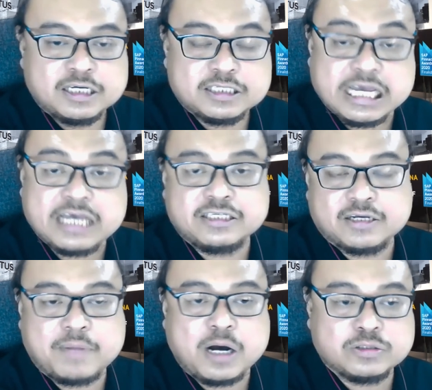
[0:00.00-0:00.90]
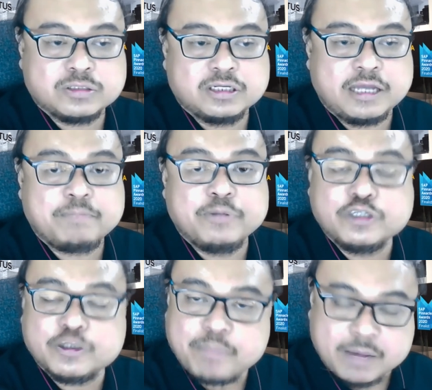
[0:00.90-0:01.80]
says about their
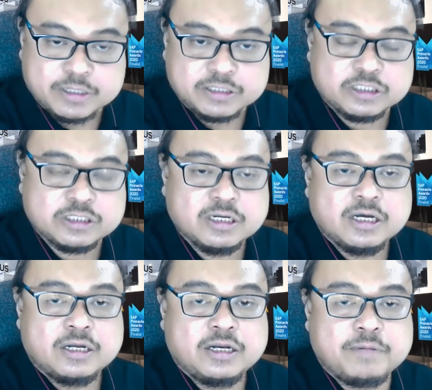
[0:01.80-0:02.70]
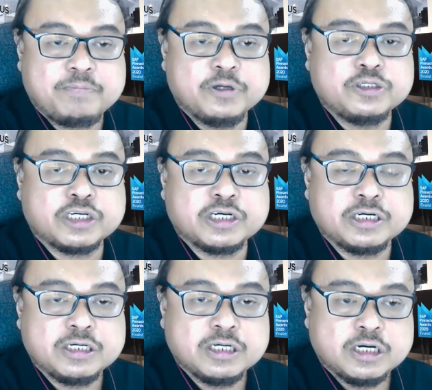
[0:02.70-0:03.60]
future payments, their
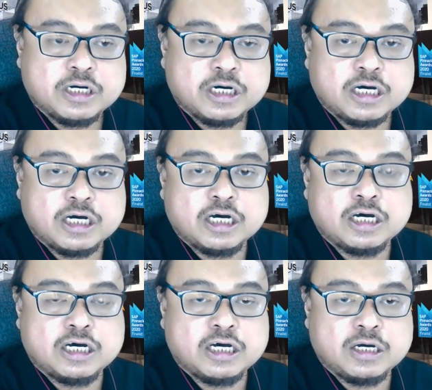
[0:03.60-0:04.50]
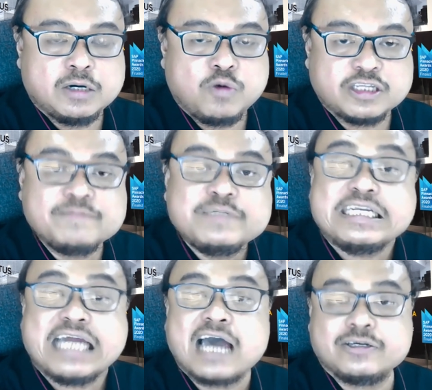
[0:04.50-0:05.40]
future what if
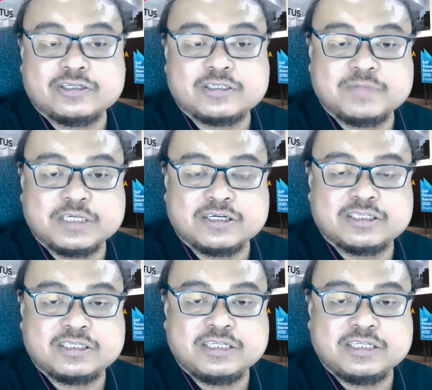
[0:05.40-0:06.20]
scenarios, because